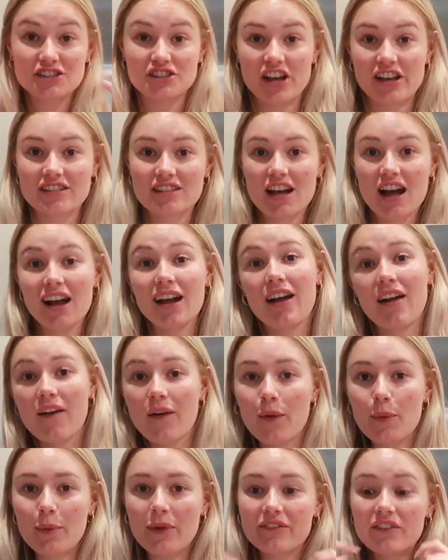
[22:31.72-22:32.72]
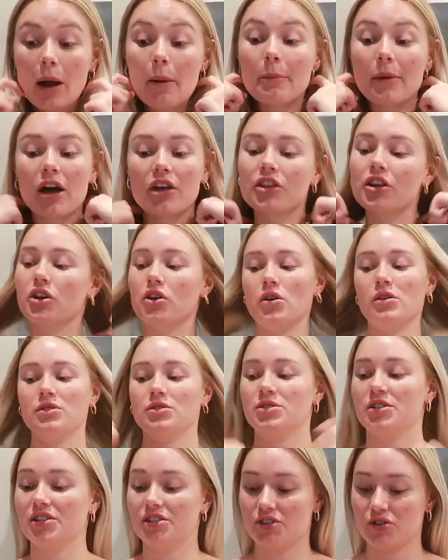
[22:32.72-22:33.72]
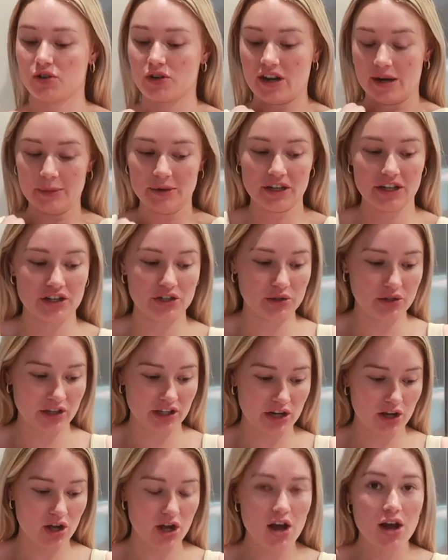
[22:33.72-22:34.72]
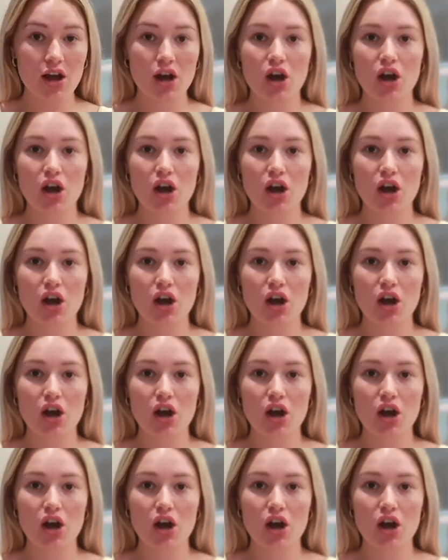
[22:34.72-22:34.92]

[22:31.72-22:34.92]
just got home from the grocery store and we're gonna do a little